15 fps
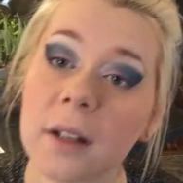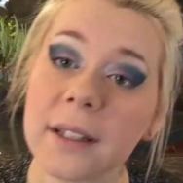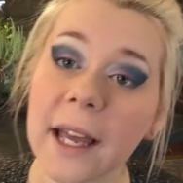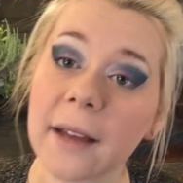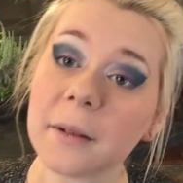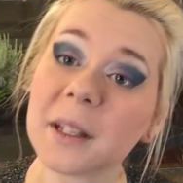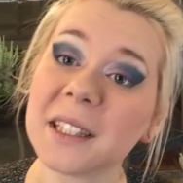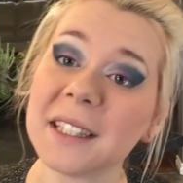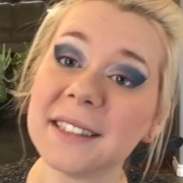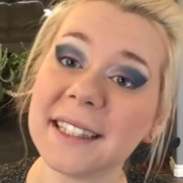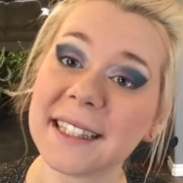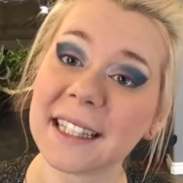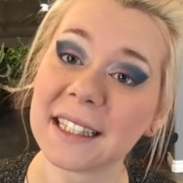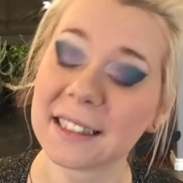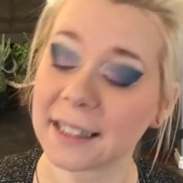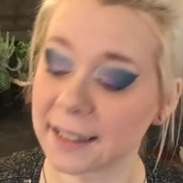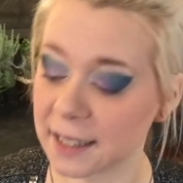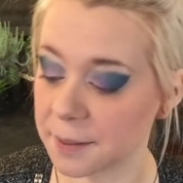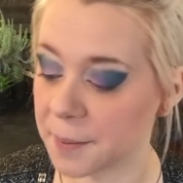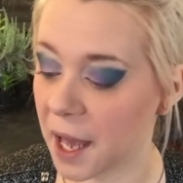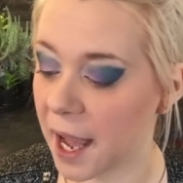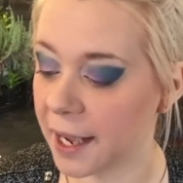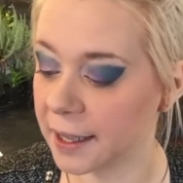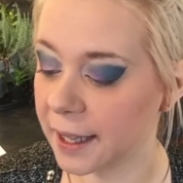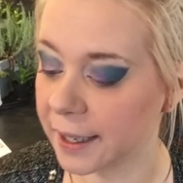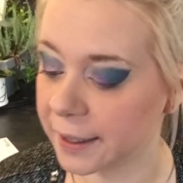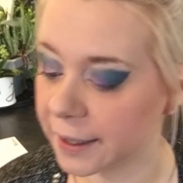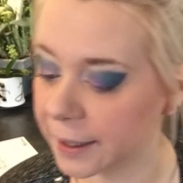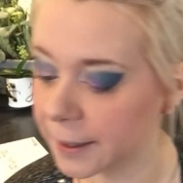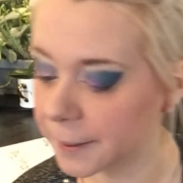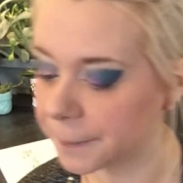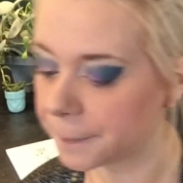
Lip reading: Now I'm gonna dig into some highlighter.